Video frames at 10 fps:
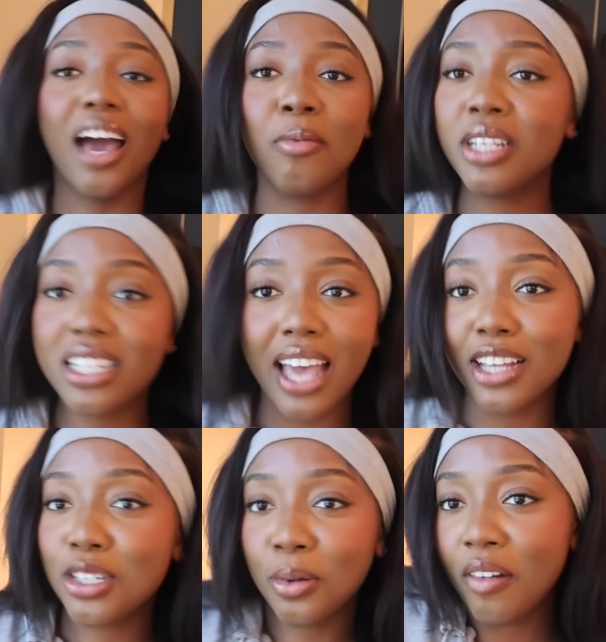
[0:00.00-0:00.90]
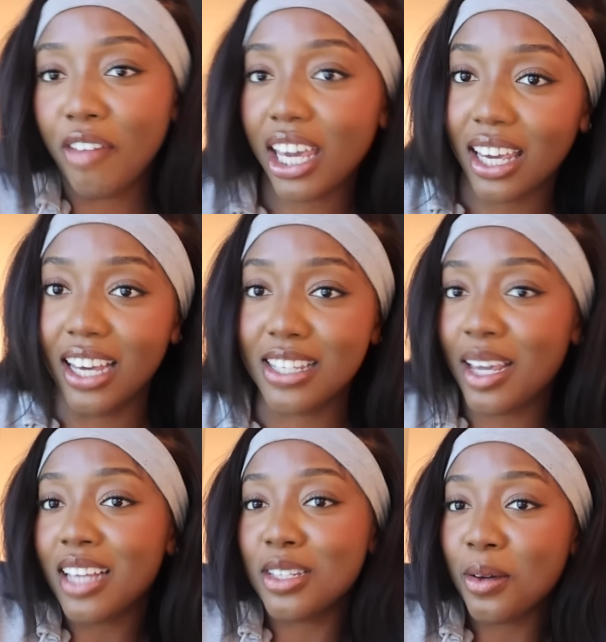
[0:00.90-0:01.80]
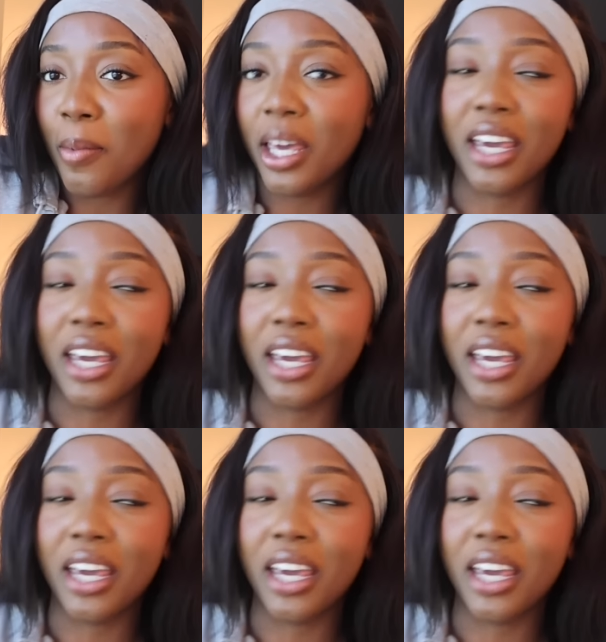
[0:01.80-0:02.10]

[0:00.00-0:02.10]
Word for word: Yeah, we just had to do it in Vegas. We had to do it